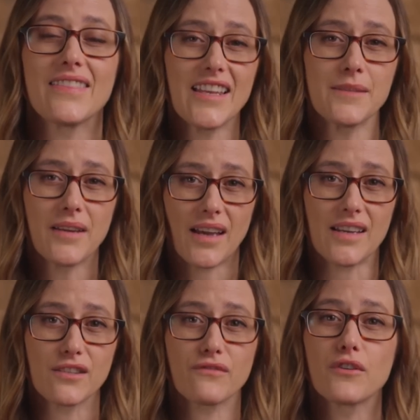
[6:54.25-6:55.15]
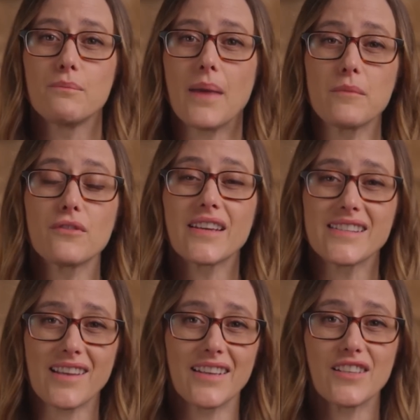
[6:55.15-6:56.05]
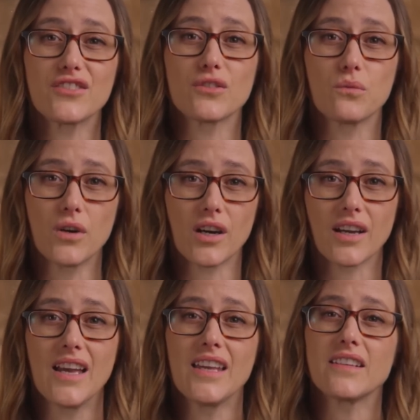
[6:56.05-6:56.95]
That's because for memory consolidation to work,